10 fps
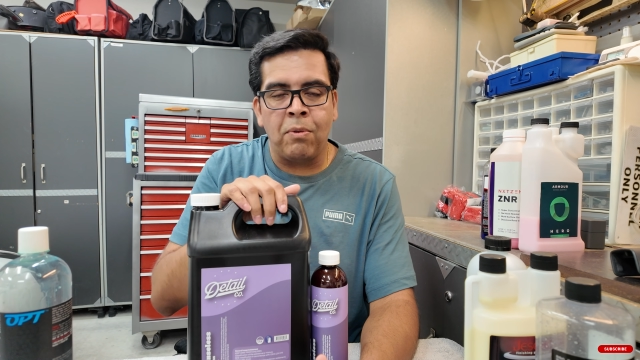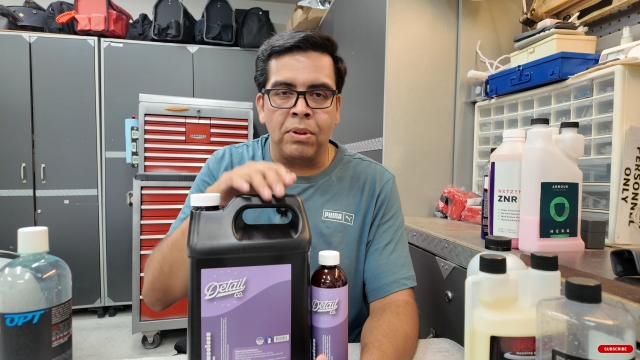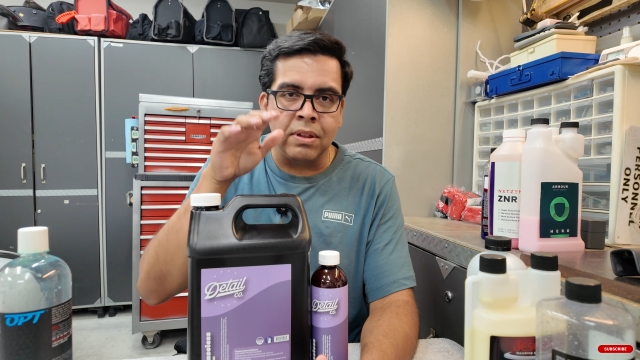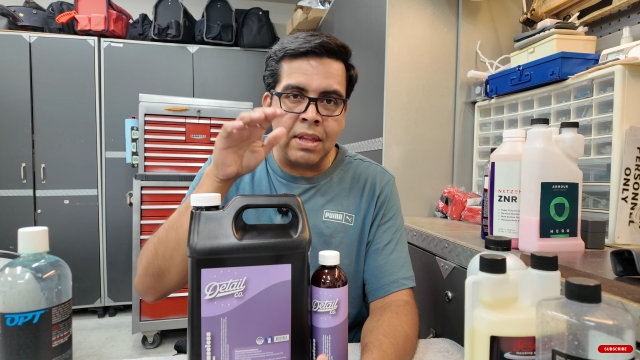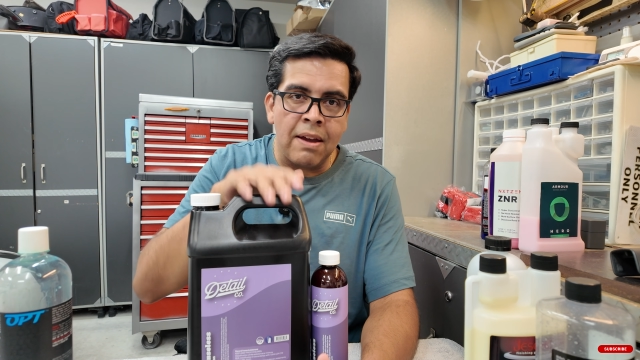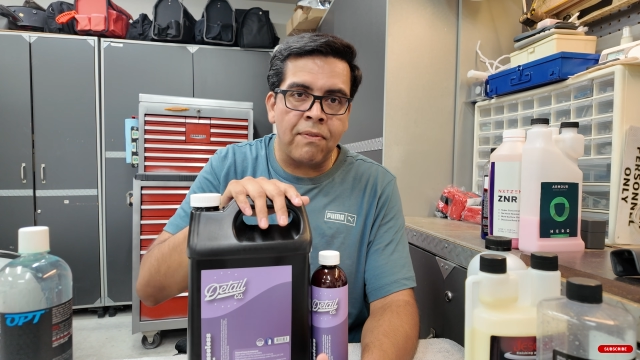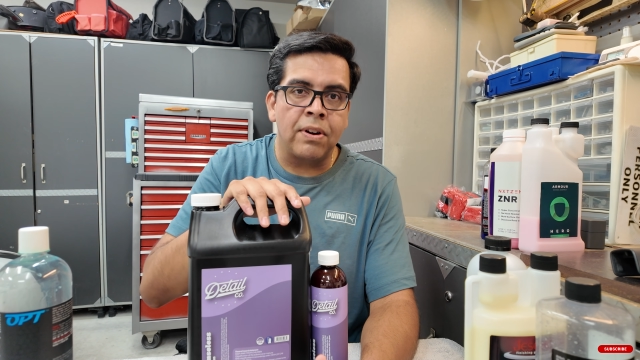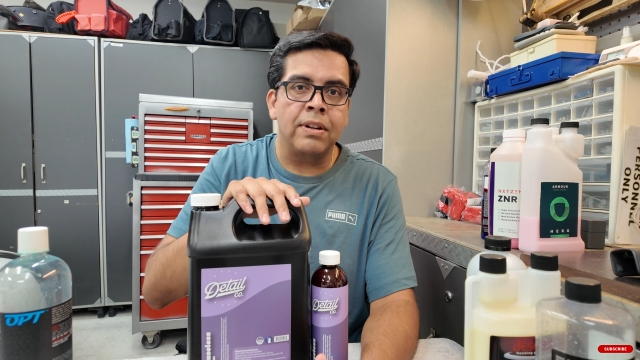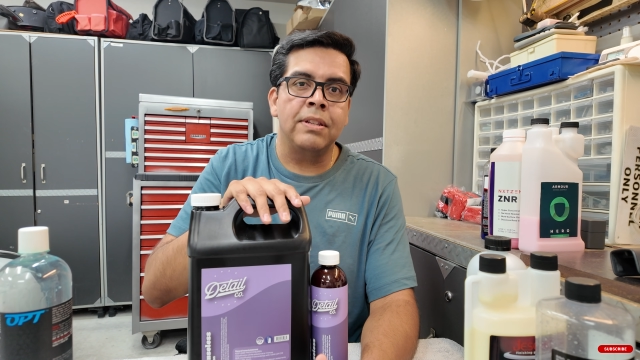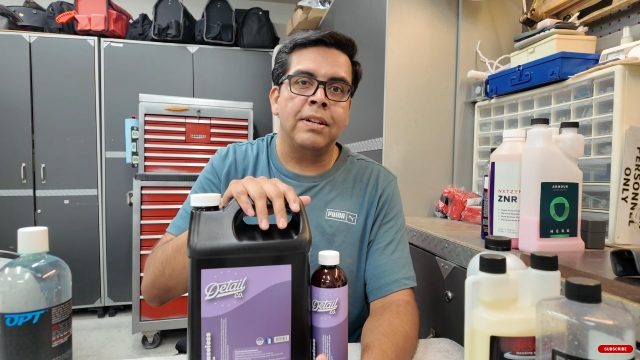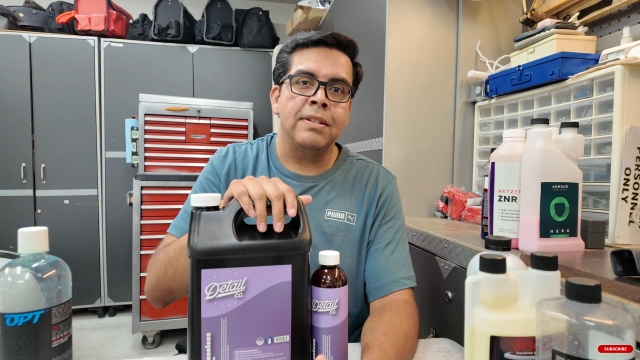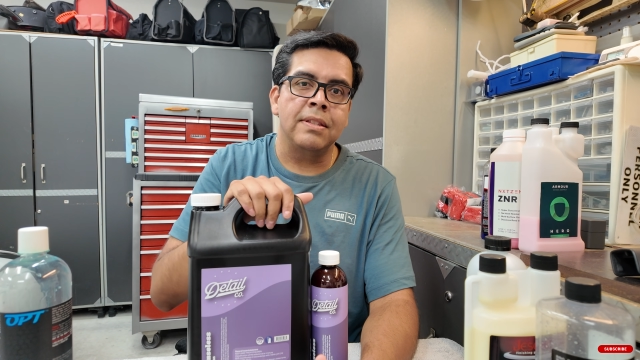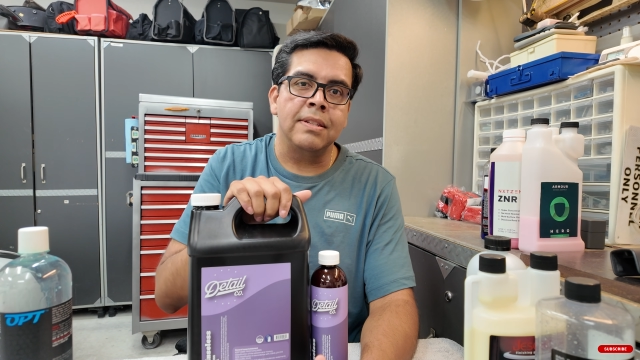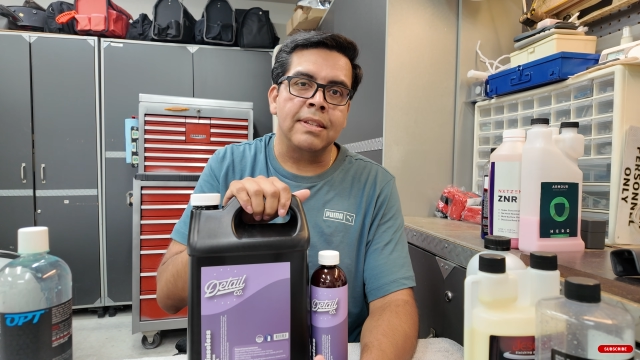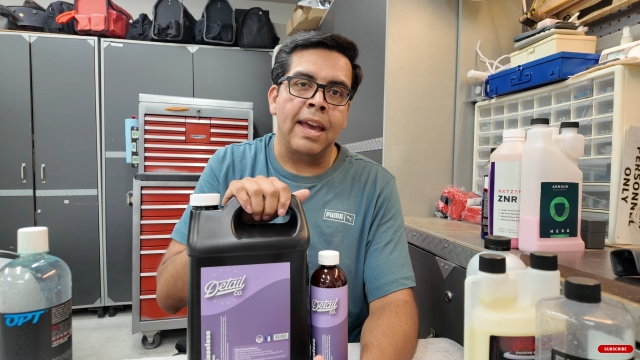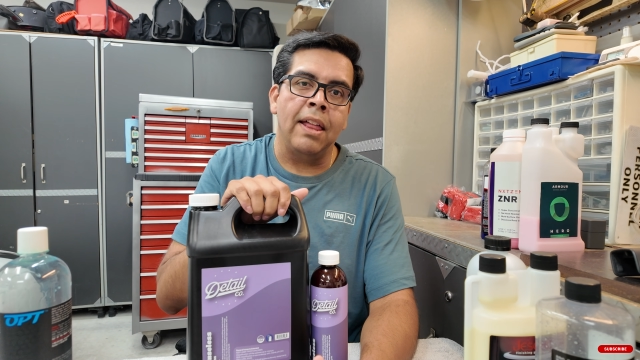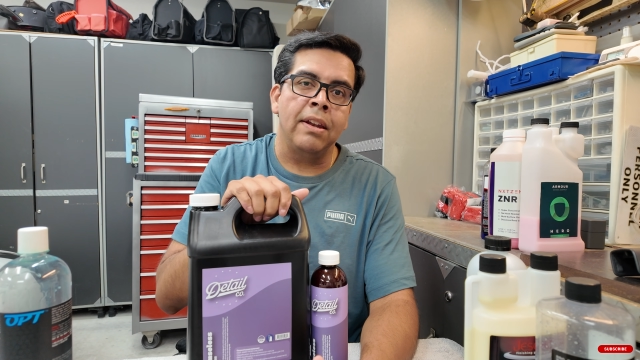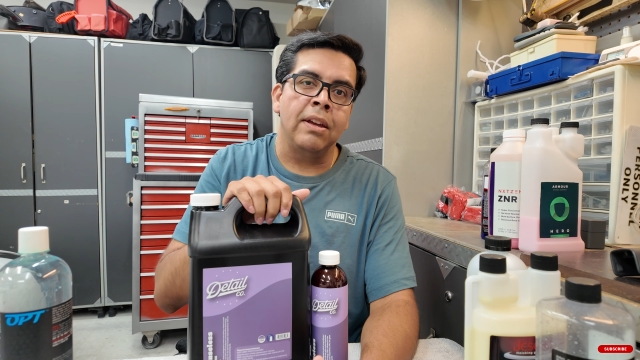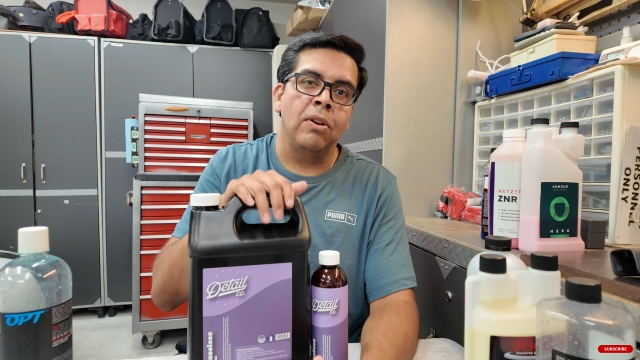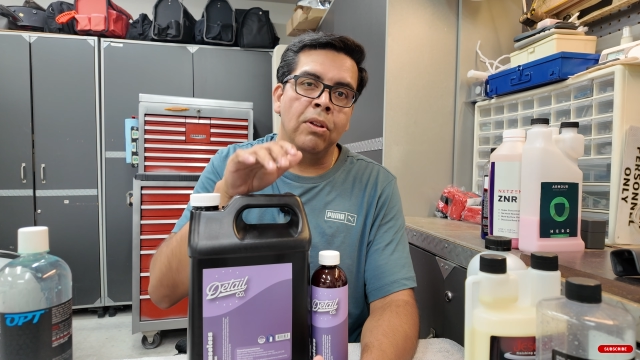I will never touch this
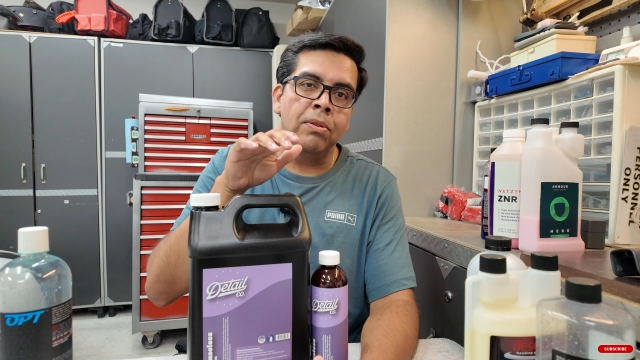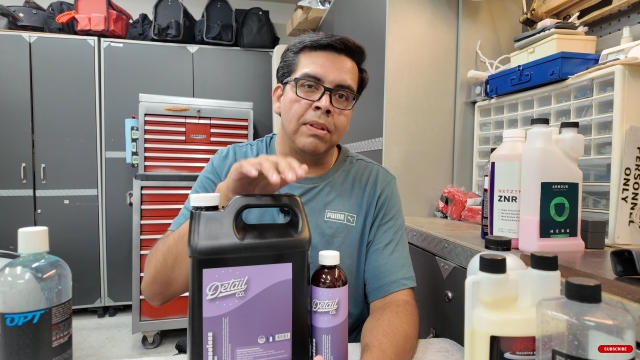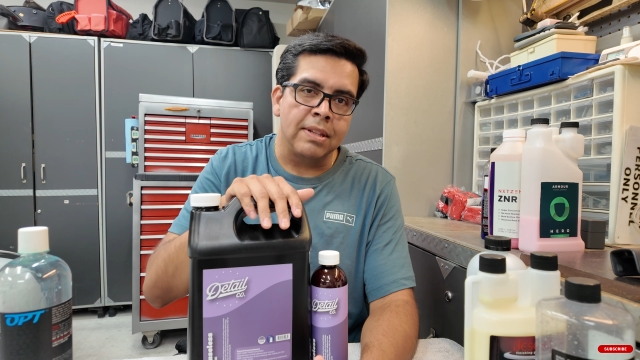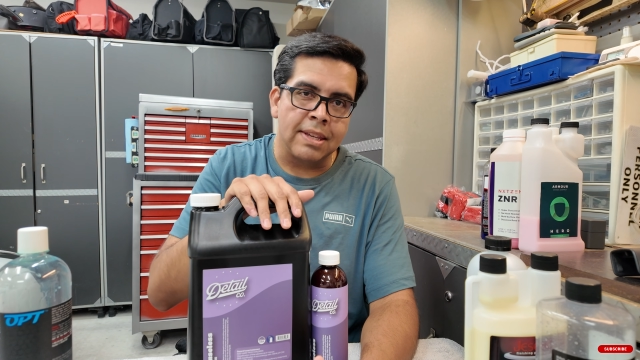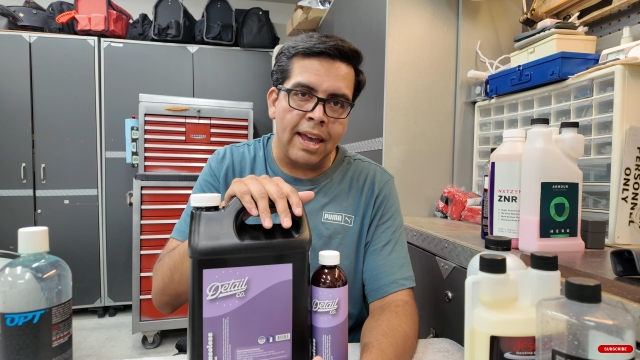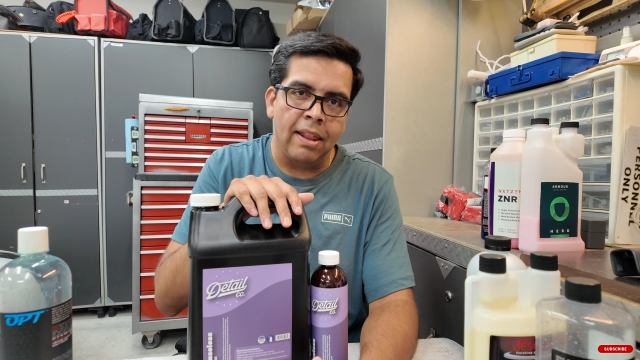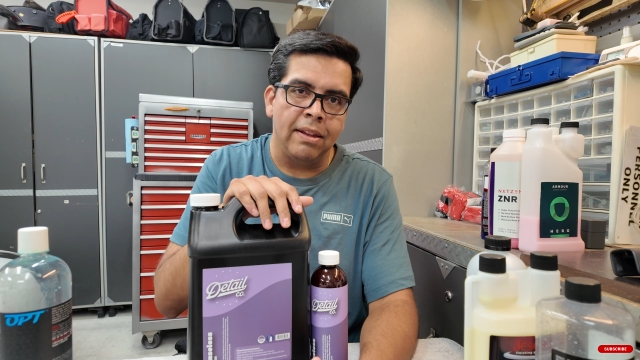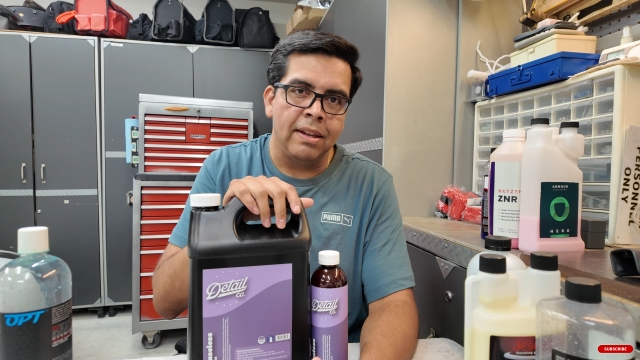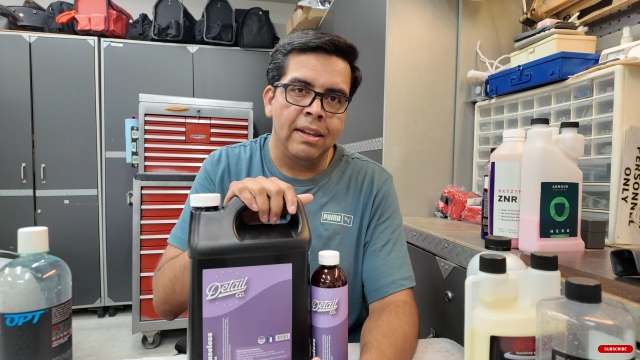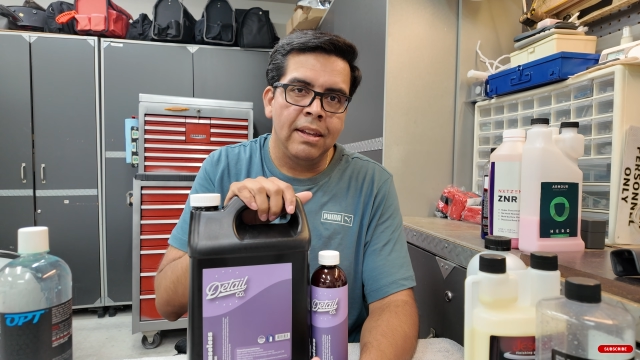gallon and go through this gallon.